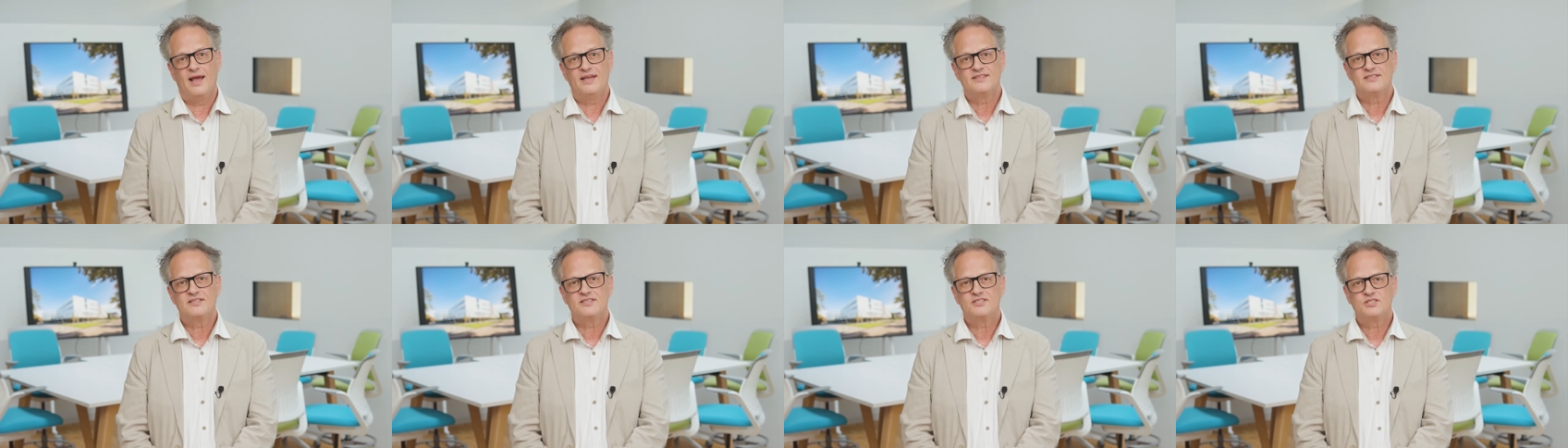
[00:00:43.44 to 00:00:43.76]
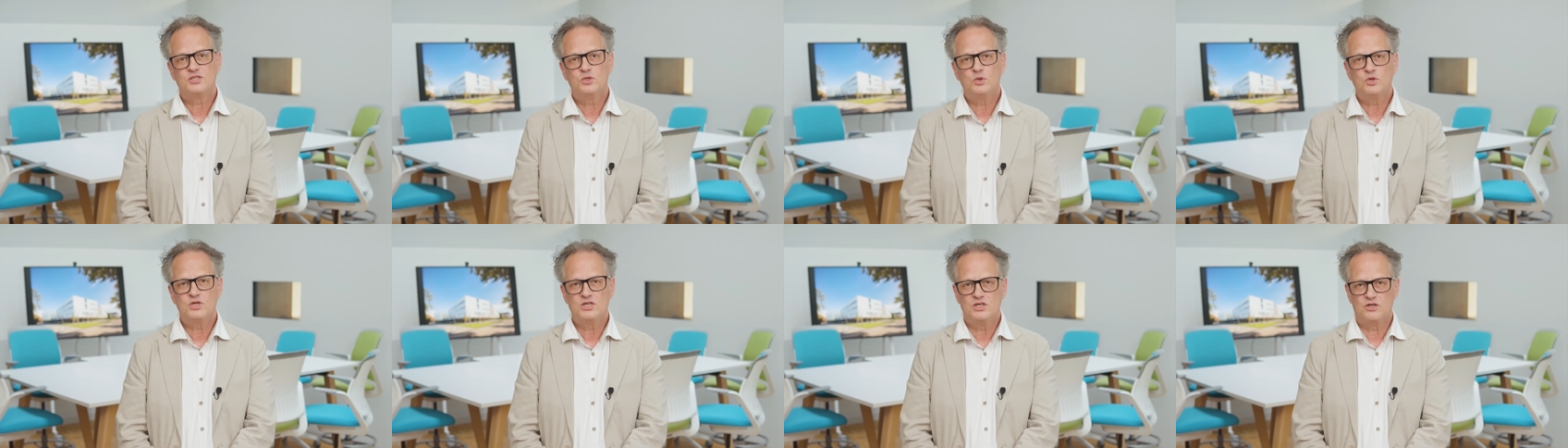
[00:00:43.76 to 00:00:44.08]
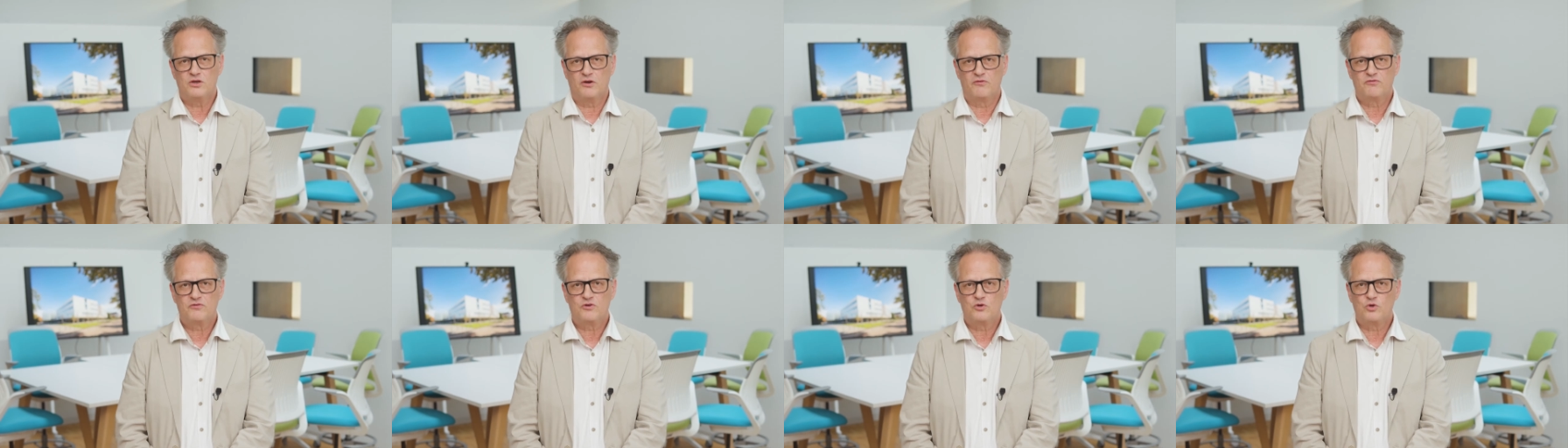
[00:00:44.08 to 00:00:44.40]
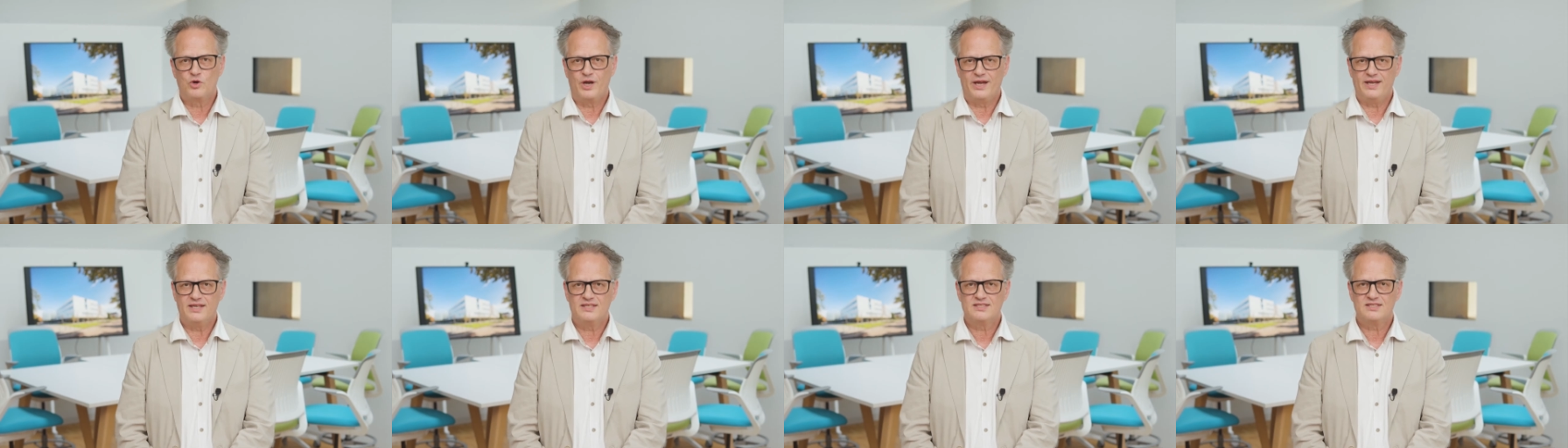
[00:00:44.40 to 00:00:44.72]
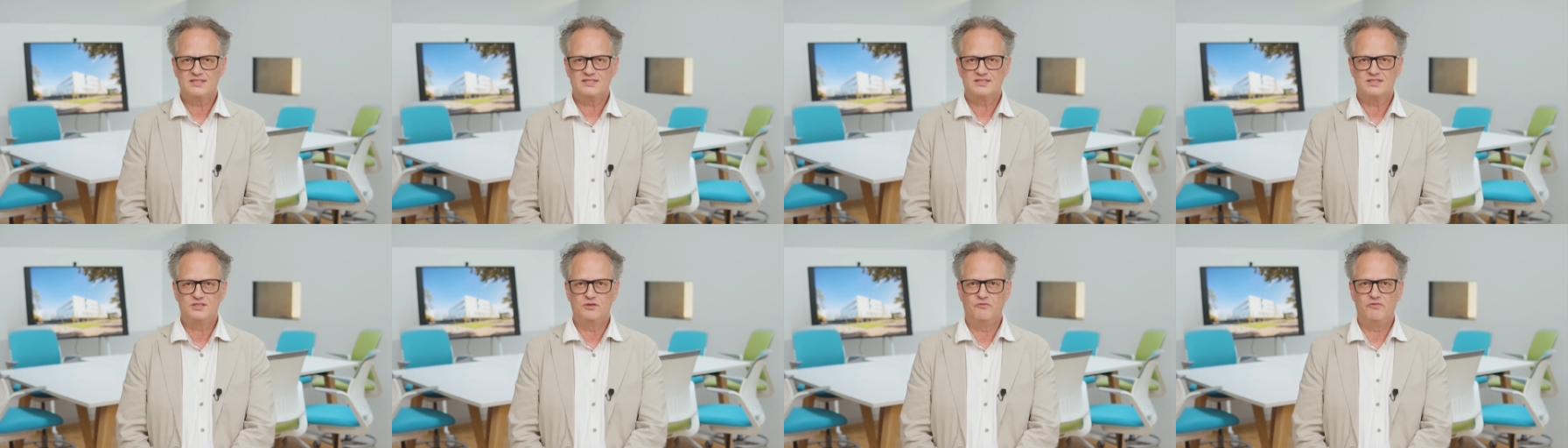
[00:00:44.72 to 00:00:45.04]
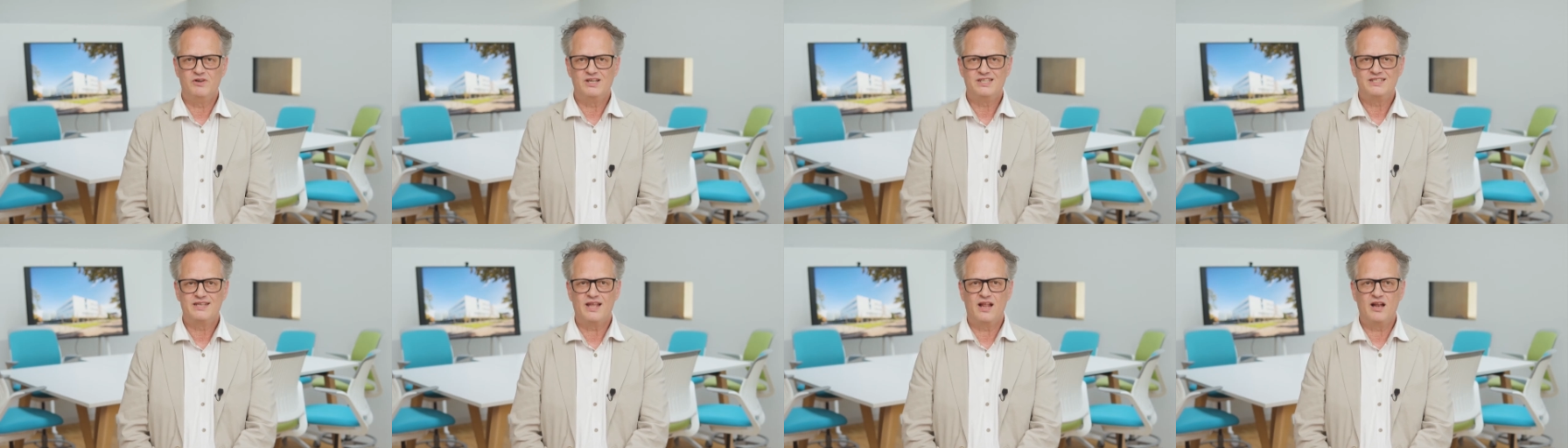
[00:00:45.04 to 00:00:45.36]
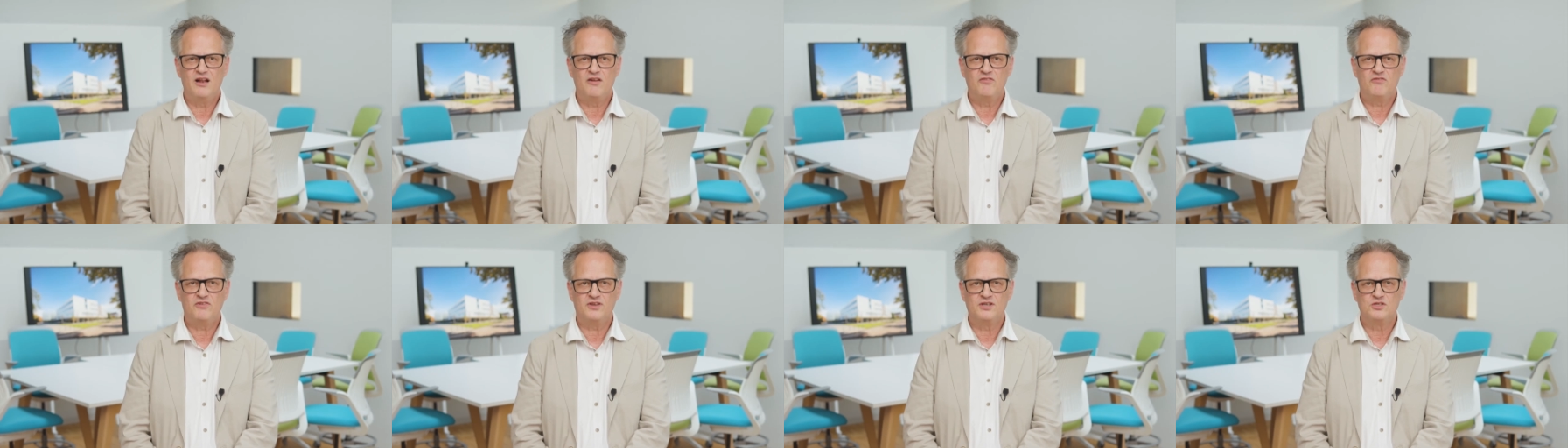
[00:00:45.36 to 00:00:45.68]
As a student of GRACE, you will delve